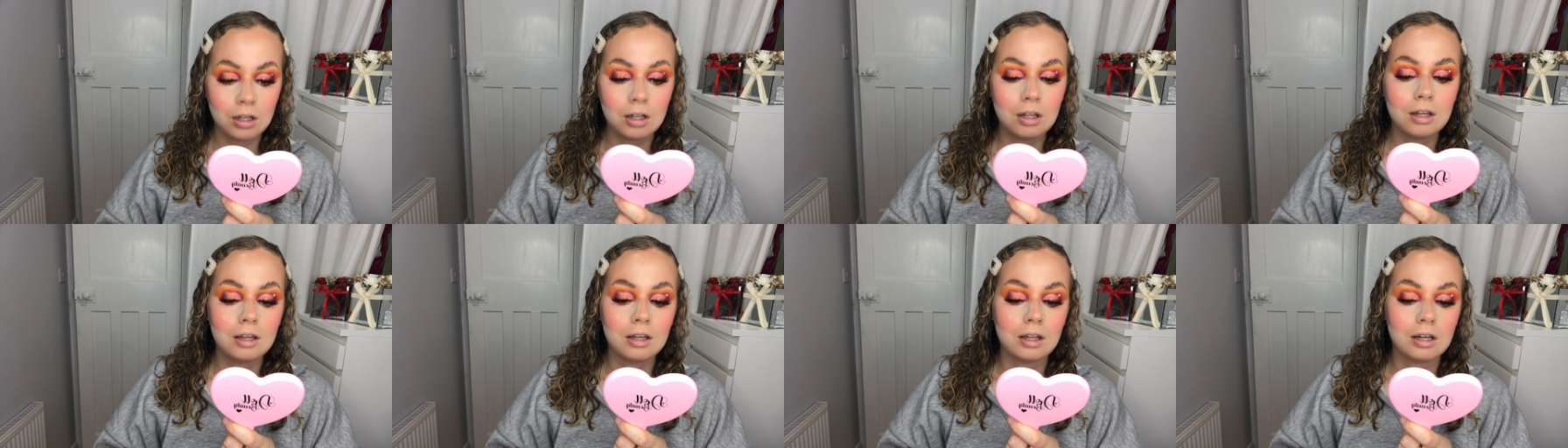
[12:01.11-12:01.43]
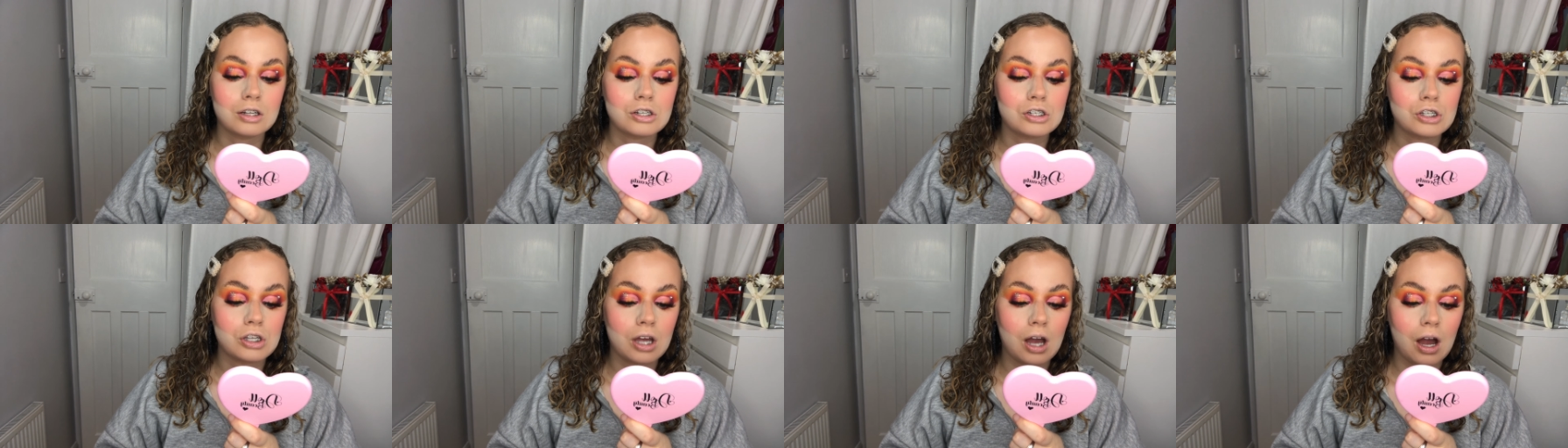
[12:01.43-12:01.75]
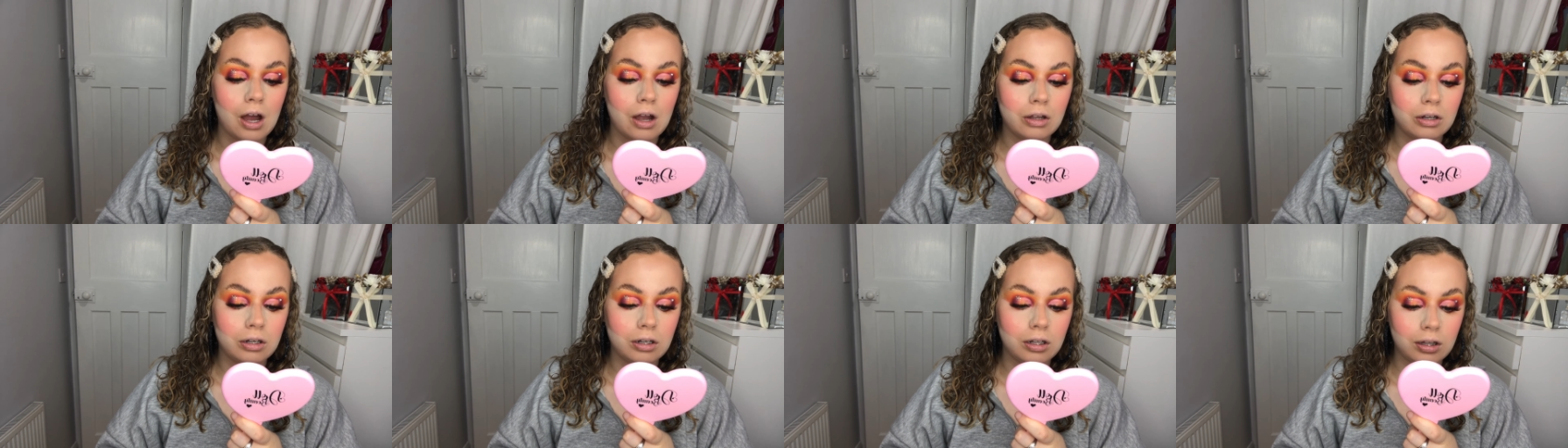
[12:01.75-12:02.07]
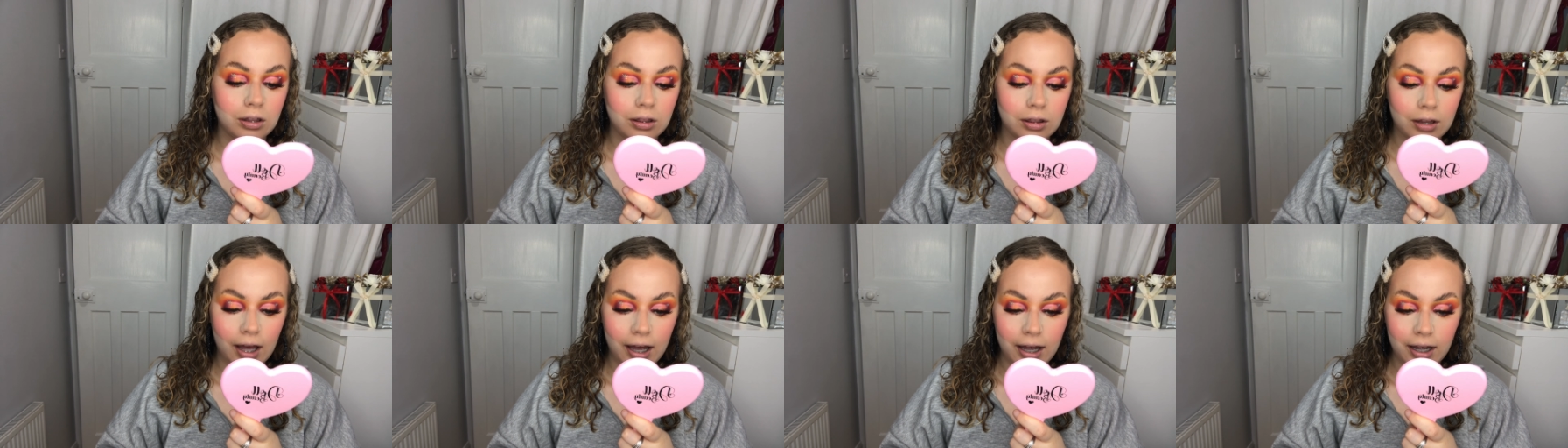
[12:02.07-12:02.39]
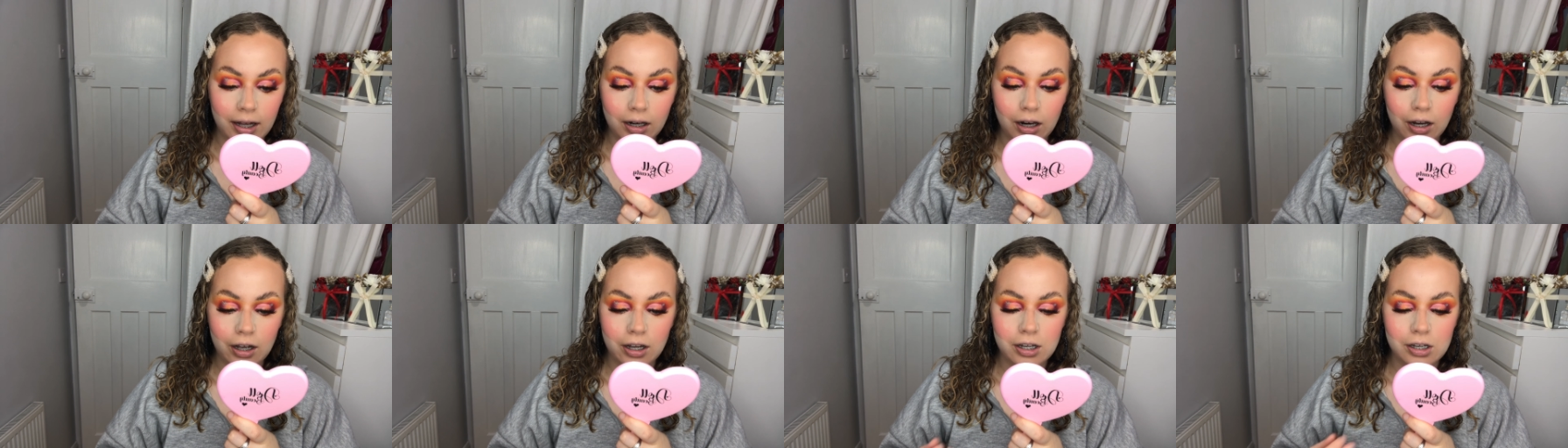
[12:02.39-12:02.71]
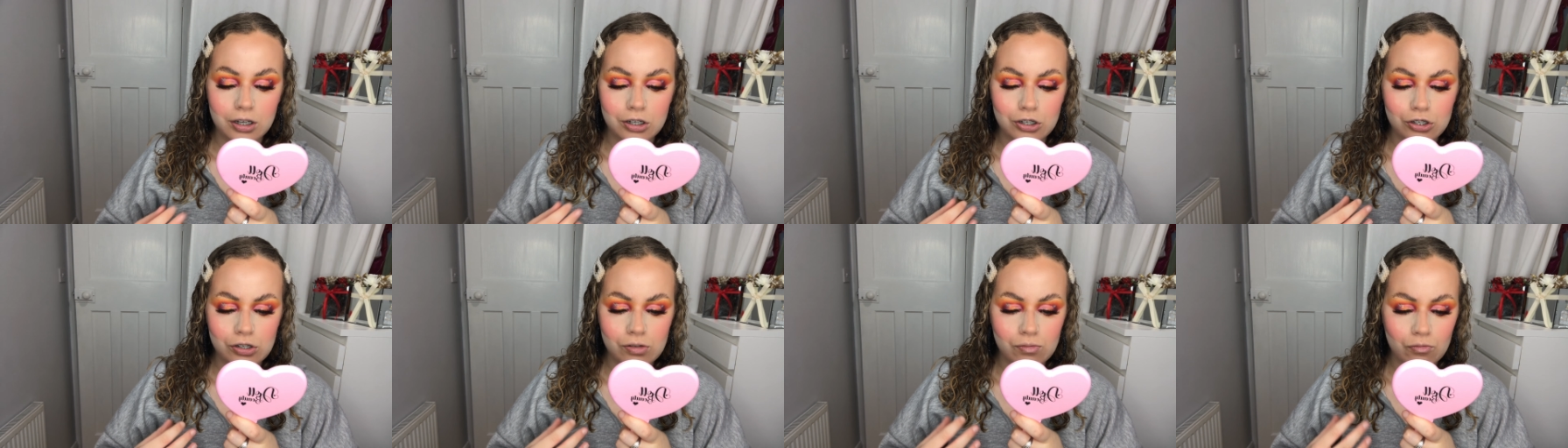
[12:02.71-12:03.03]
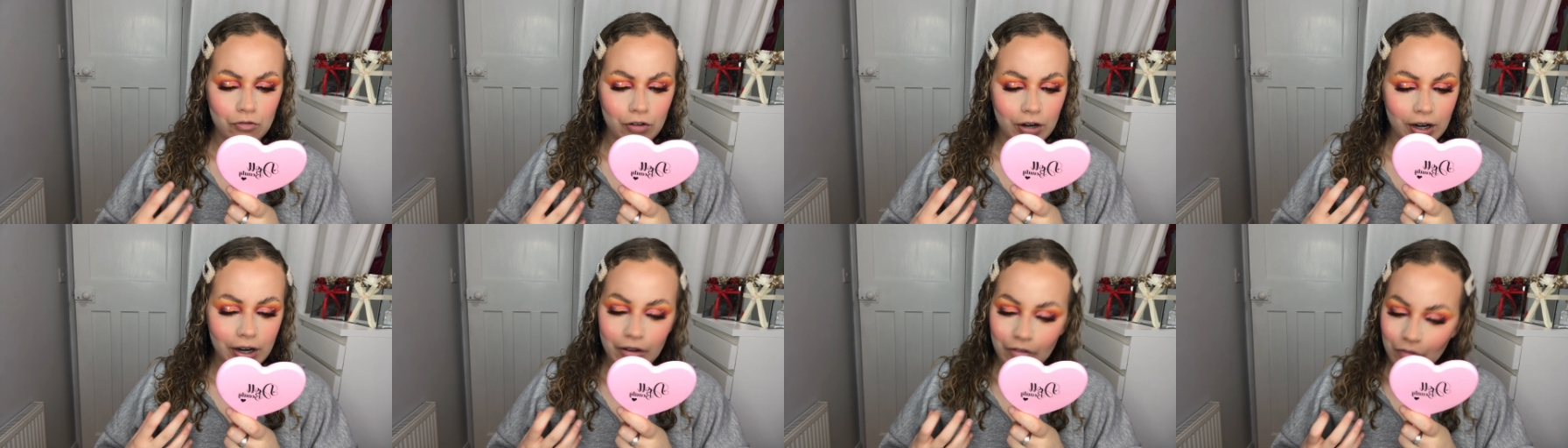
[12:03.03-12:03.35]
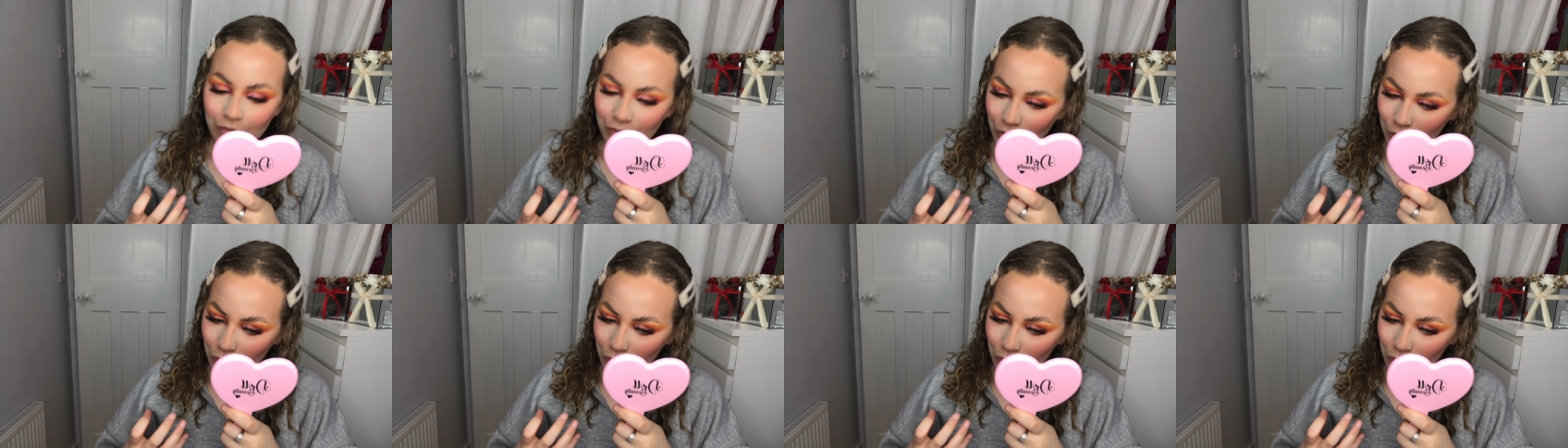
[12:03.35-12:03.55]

That's the only thing. Like, it doesn't really feel